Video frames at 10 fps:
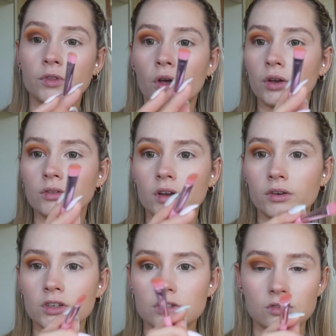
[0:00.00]
No,
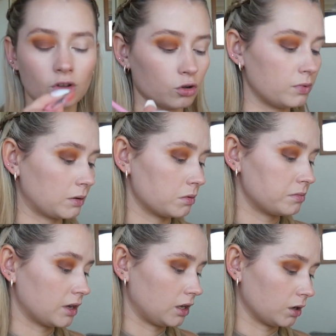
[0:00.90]
there is no
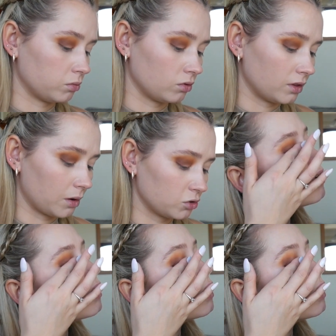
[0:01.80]
pigment picking up on that.